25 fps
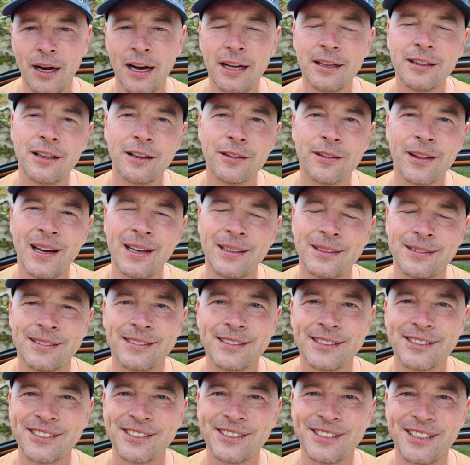Until then,
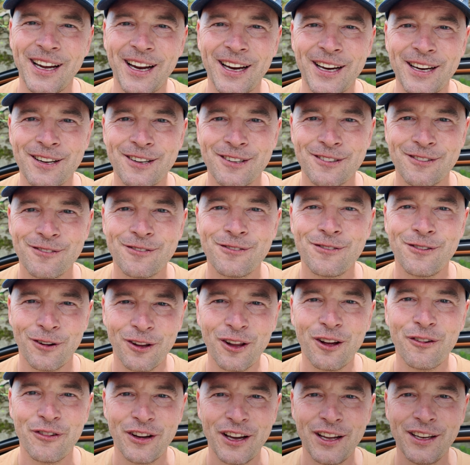stay
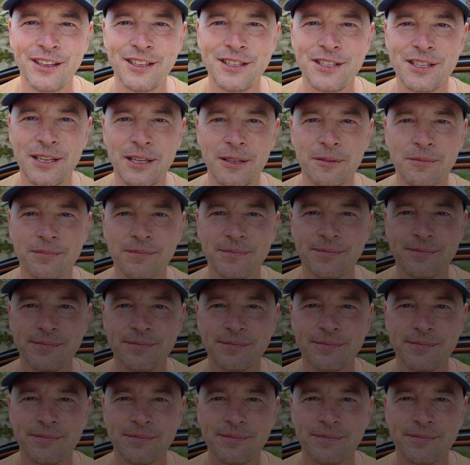full of energy.